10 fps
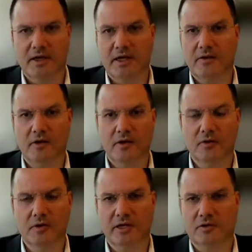Then
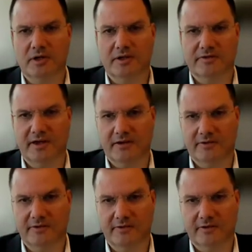you need to
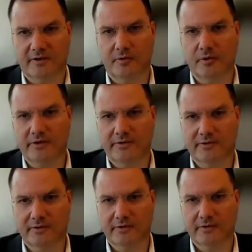assess the
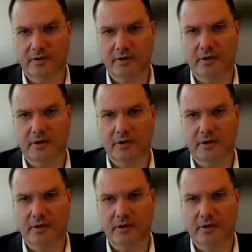risks